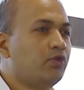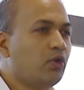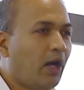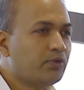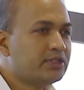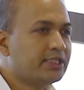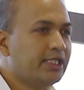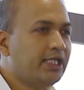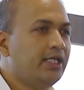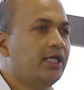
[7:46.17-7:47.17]
have the
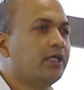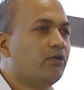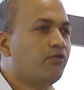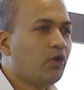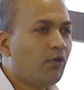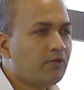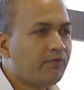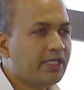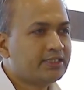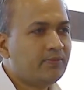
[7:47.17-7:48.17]
skill, if you have the
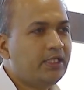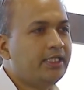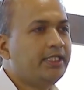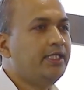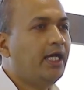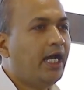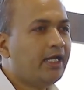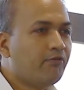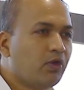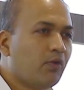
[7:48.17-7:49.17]
flexibility, and
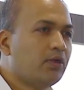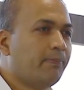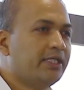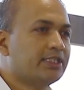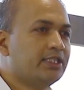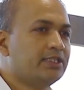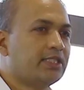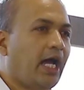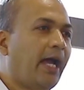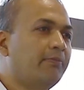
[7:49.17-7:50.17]
if you have the patience,
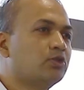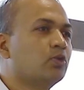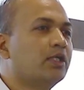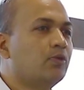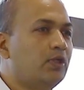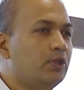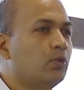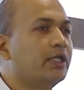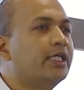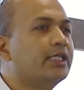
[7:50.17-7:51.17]
I am sure you will
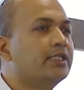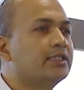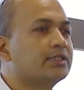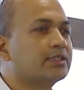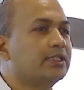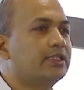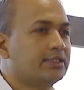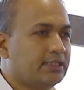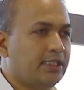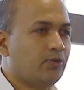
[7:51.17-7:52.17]
do great in this
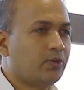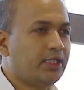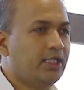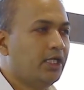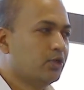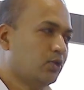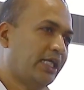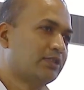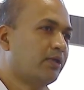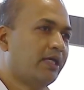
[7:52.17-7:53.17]
industry. Okay, so
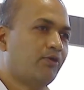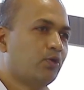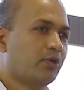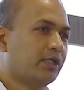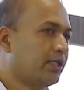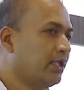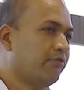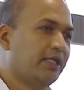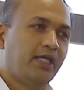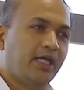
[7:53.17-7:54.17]
that's what I want to
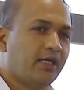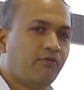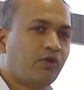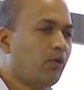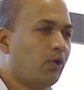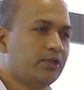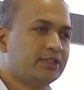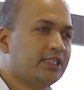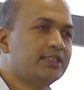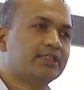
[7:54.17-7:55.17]
convey. If you have all
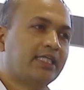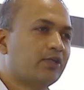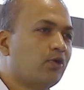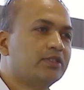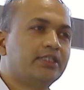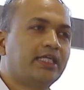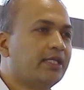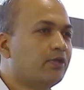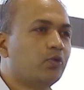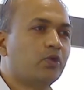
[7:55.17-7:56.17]
these things, technology you
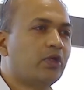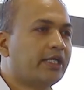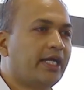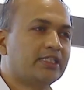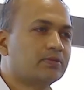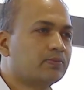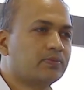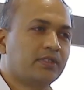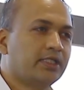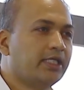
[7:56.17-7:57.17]
can grasp
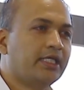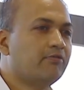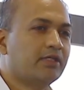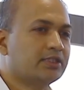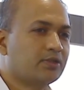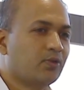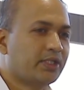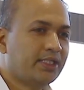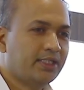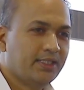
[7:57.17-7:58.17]
anyway.
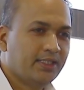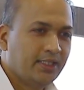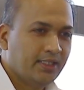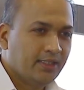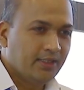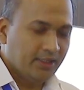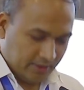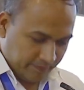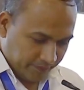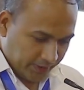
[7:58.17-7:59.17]
Okay,
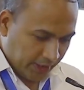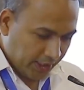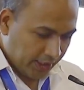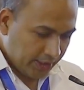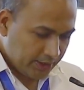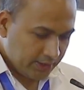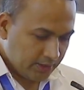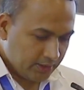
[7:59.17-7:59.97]
and